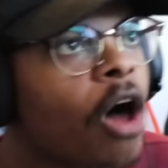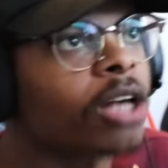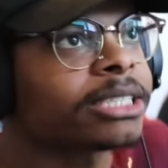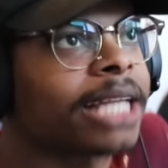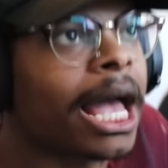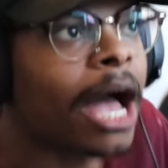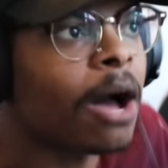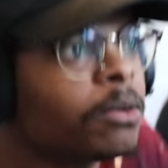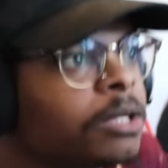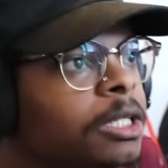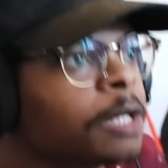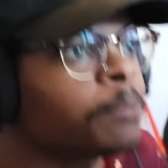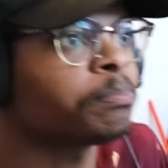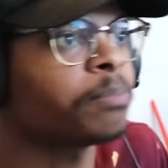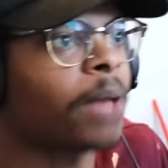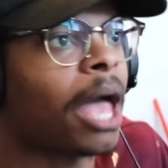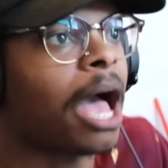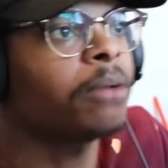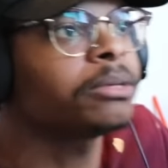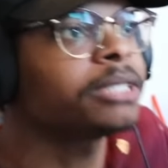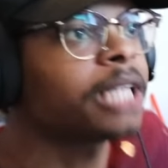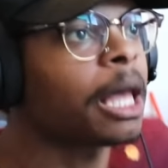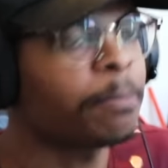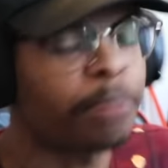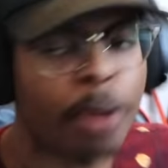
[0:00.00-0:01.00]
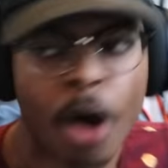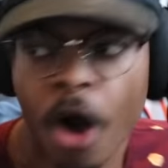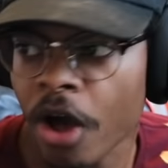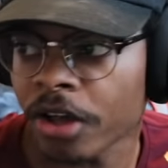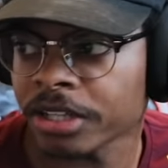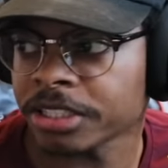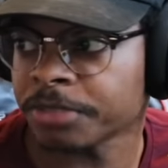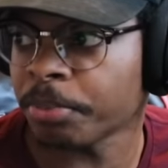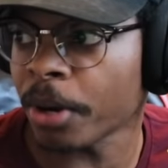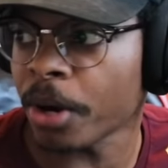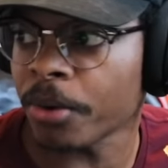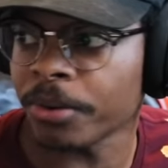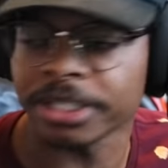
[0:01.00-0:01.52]
was it? was that pause,
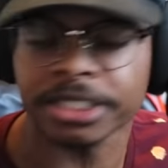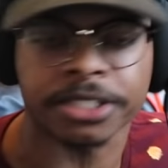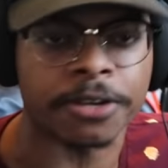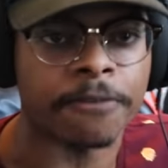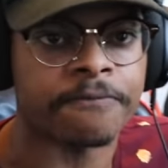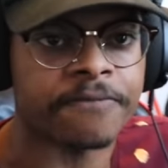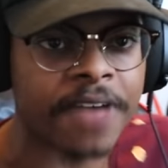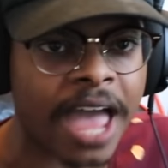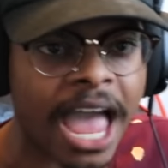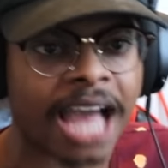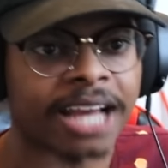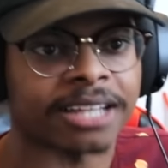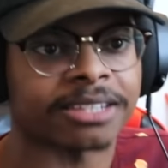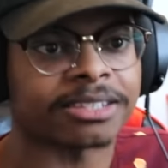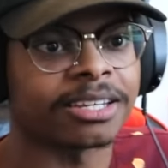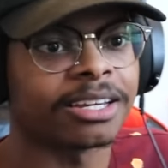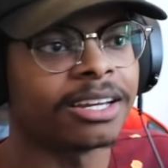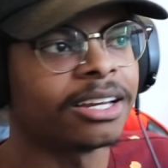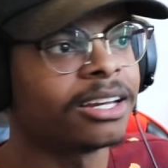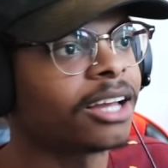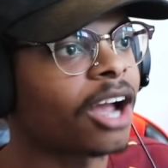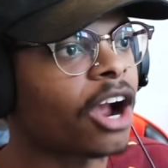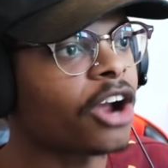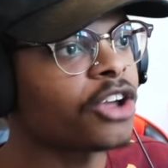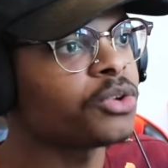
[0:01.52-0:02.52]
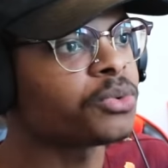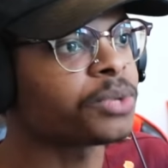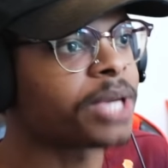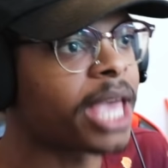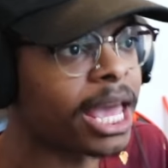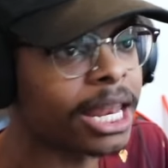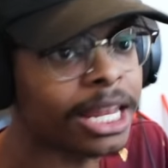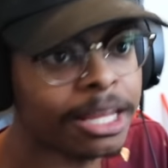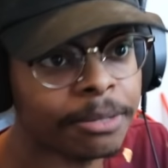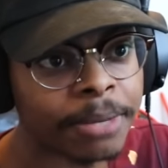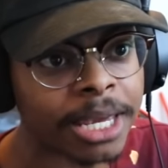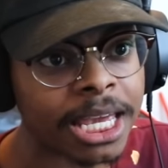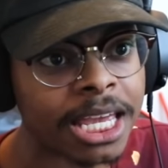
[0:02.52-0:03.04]
bro? It's a fact. Are you
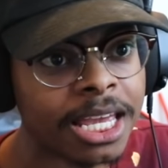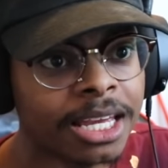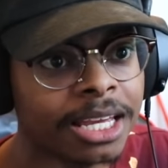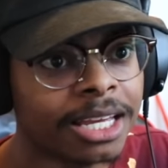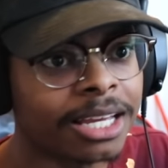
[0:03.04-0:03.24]
kidding me?